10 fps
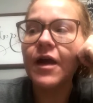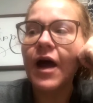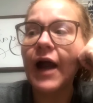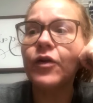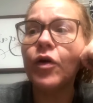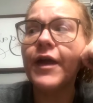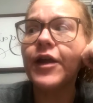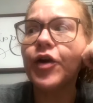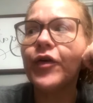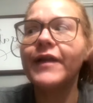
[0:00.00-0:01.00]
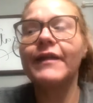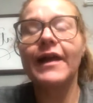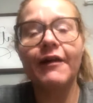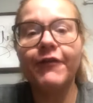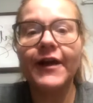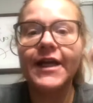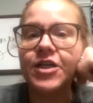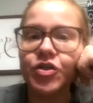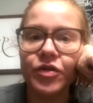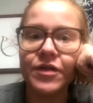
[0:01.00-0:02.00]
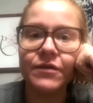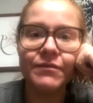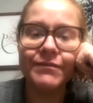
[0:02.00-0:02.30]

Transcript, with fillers: I know that you're in like a financial